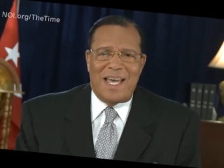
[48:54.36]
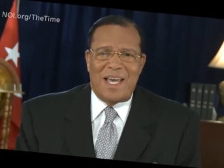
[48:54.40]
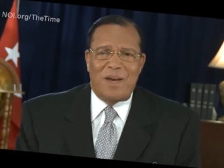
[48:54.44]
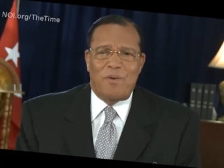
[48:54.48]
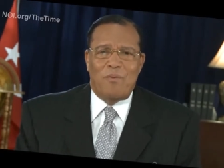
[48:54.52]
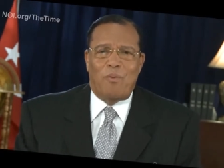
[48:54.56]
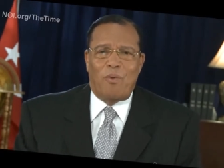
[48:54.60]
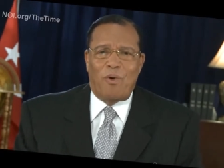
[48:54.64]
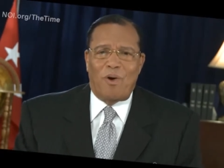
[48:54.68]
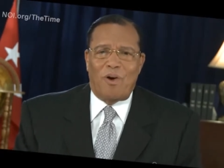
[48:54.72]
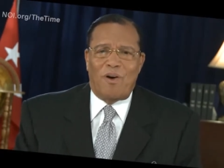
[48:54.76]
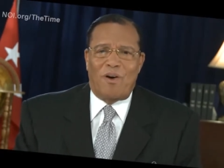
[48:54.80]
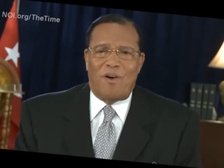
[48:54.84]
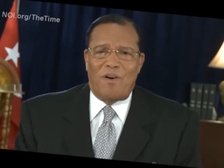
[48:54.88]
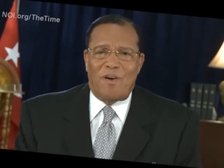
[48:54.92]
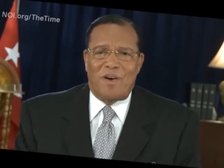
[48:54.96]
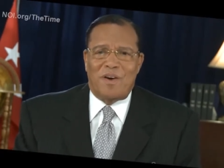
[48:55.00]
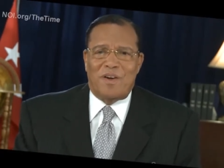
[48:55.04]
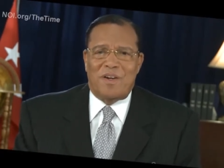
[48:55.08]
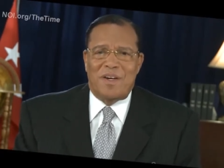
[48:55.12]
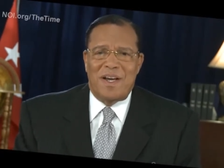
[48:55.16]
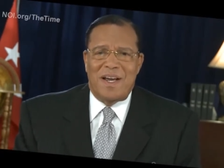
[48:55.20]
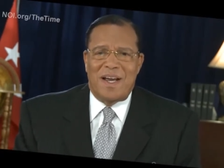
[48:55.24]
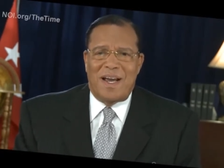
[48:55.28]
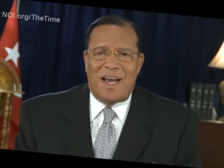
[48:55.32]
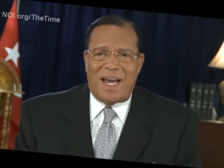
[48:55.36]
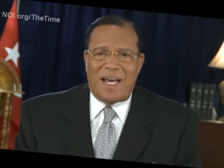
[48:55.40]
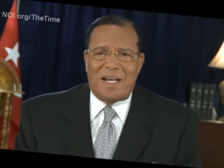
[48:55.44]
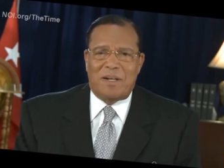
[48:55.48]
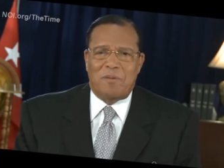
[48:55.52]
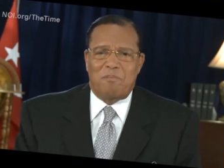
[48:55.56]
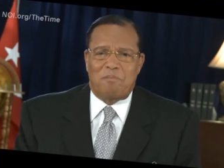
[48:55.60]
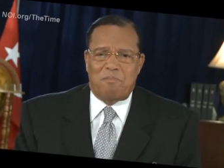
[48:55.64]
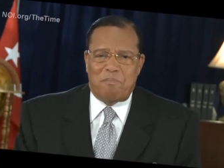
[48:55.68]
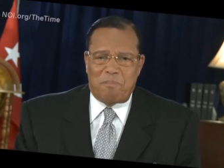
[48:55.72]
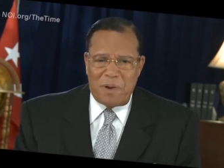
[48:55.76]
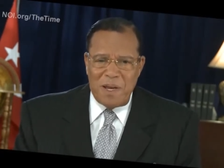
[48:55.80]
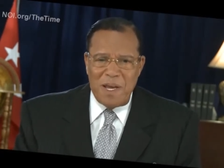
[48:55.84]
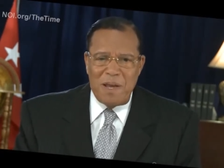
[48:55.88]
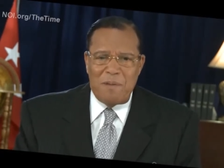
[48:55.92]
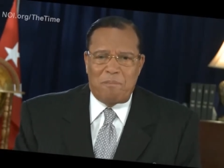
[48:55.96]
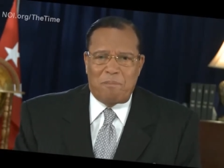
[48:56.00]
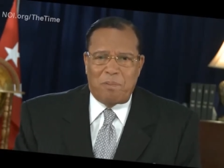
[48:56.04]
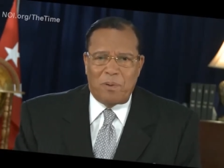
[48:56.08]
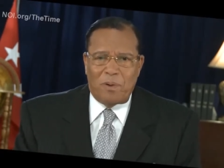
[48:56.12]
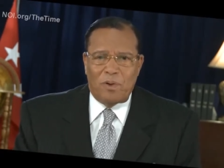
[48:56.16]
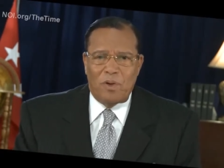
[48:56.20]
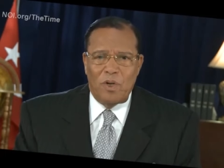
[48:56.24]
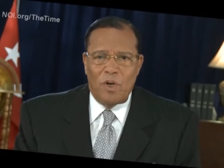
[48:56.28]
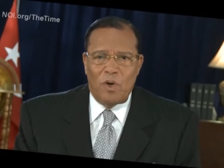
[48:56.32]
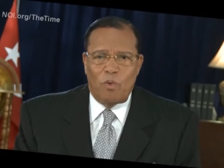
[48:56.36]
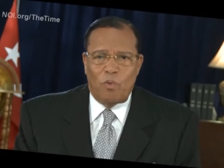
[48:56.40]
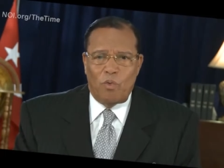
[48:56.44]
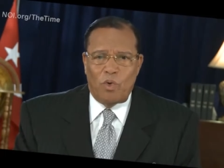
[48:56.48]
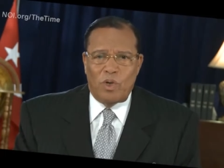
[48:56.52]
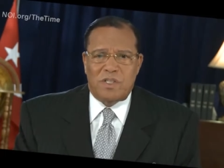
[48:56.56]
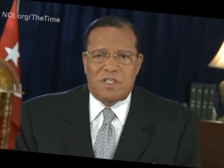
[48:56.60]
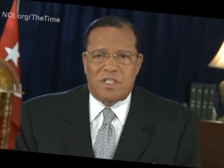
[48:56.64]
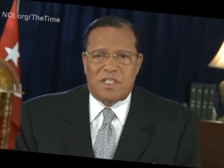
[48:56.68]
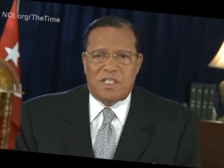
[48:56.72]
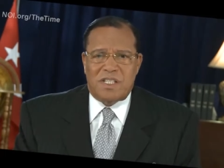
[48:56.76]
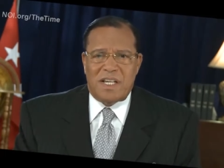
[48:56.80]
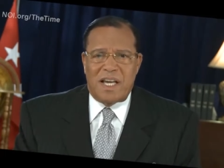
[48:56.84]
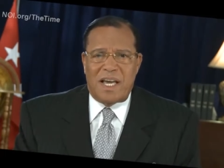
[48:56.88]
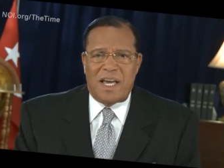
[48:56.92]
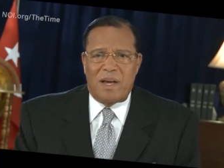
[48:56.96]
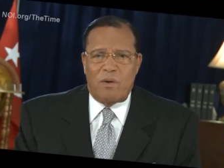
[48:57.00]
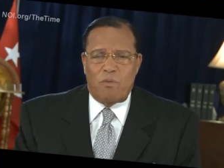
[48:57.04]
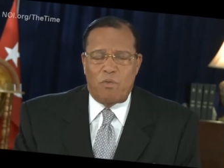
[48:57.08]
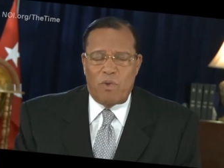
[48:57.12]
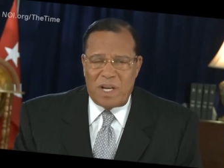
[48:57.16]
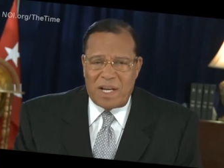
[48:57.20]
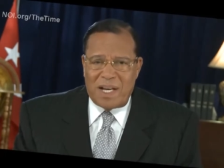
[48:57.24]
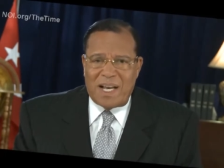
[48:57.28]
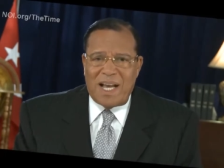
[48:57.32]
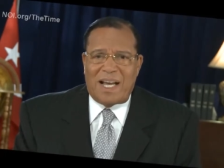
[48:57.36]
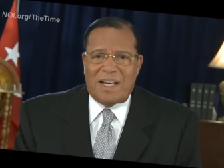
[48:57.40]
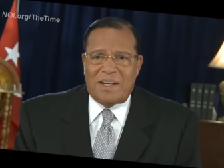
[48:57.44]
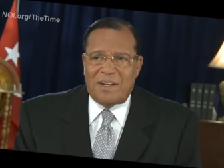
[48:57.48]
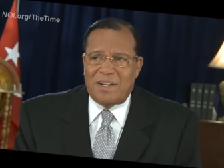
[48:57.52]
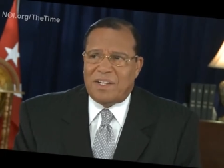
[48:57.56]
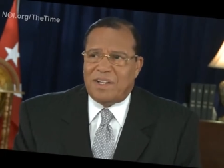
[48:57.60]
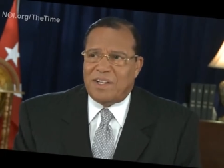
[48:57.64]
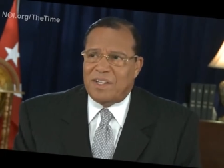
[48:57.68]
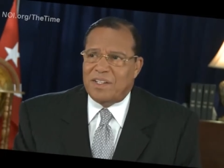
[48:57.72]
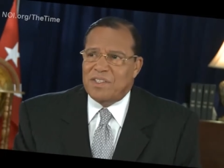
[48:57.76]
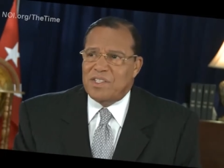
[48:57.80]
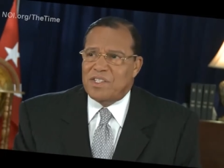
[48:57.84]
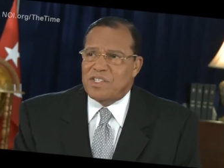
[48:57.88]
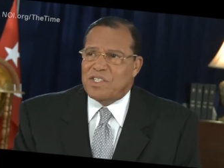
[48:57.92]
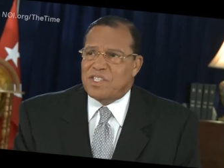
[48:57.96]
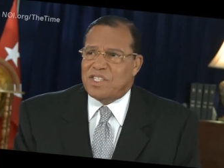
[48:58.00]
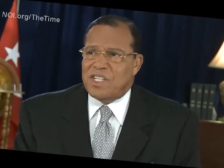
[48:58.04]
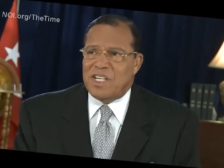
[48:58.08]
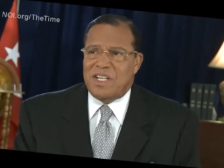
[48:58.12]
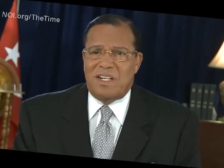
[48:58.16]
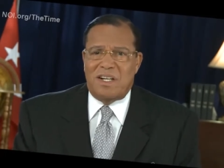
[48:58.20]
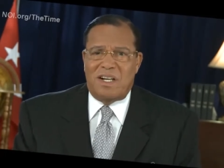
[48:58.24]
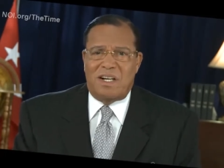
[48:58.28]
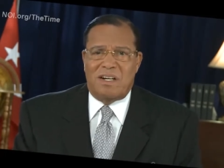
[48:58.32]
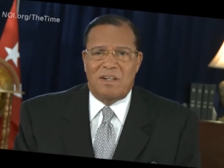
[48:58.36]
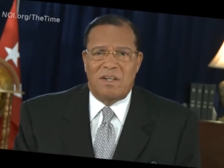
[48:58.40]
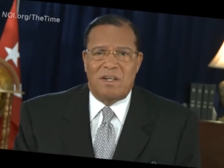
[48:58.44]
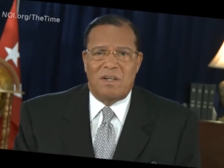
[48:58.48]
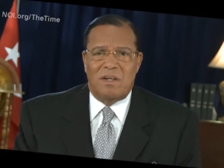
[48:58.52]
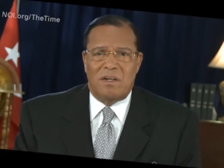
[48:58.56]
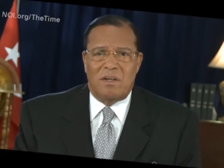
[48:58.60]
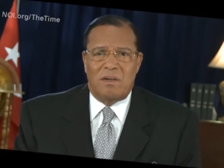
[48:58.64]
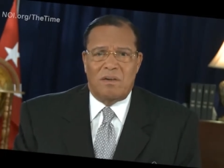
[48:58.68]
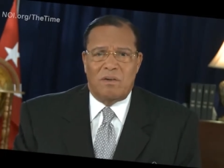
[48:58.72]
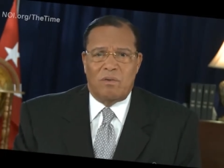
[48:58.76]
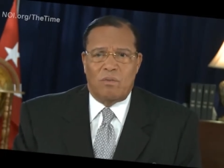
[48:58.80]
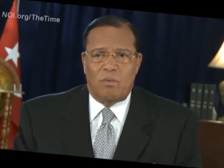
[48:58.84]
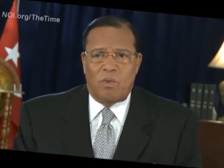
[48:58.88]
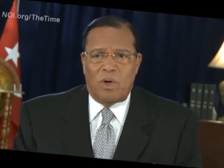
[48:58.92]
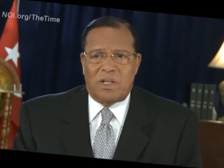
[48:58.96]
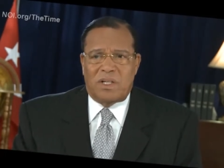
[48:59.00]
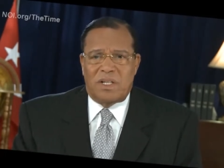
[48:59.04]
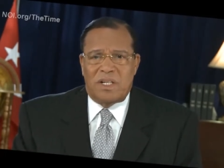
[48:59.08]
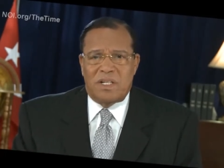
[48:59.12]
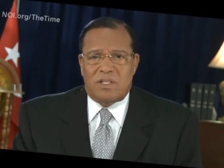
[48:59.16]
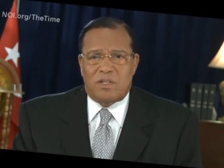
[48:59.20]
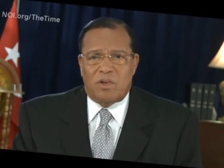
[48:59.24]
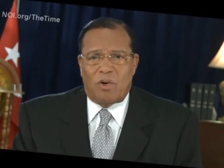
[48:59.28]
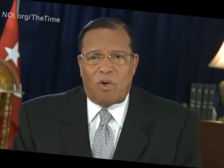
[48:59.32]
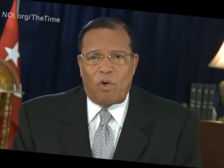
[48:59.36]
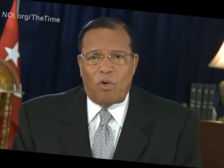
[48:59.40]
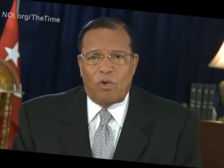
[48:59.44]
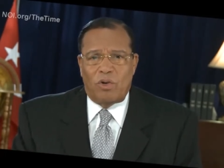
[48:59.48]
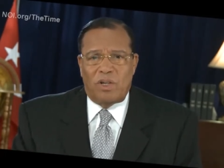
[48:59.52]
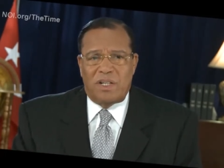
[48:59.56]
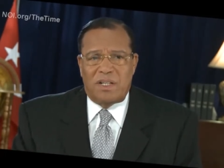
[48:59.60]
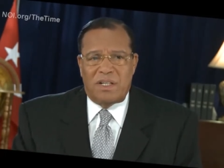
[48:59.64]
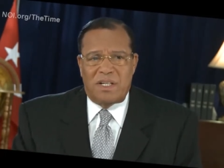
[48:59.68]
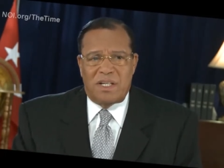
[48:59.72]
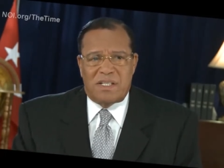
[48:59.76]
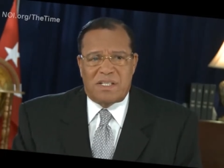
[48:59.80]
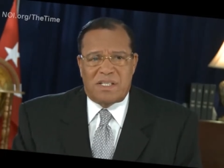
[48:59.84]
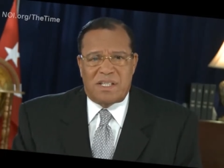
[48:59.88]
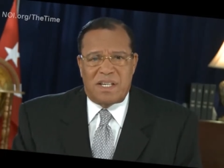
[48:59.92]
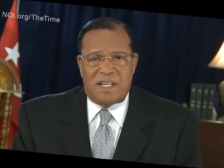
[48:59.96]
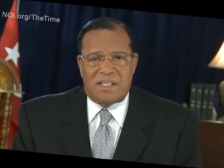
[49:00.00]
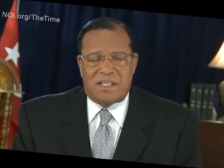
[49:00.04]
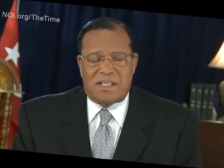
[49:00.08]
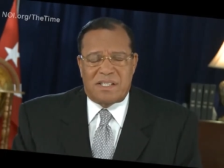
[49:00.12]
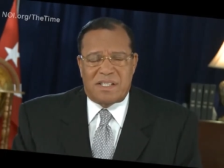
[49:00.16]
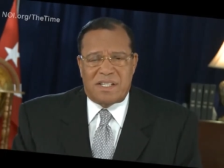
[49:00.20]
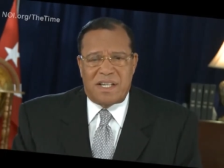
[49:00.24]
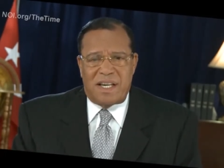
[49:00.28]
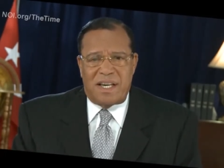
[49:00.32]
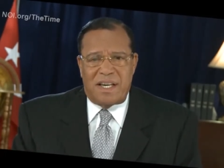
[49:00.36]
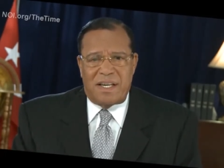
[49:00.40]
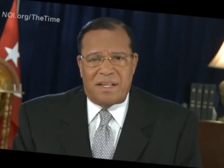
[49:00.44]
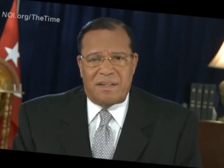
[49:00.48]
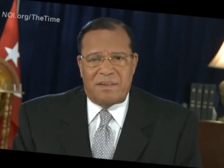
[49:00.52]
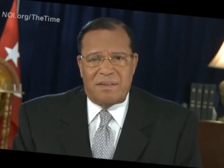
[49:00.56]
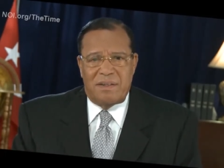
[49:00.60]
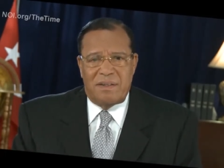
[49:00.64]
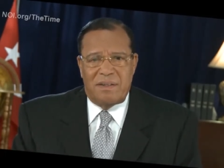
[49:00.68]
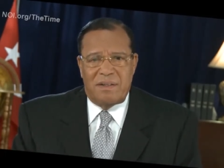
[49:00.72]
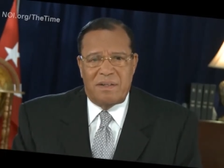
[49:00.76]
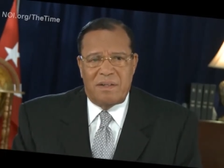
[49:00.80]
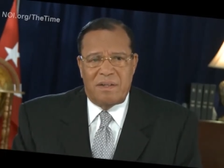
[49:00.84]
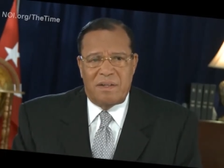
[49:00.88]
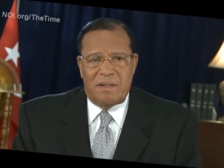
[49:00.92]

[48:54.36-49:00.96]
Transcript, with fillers: a word and people would say, we gotta consider what His Holiness has said.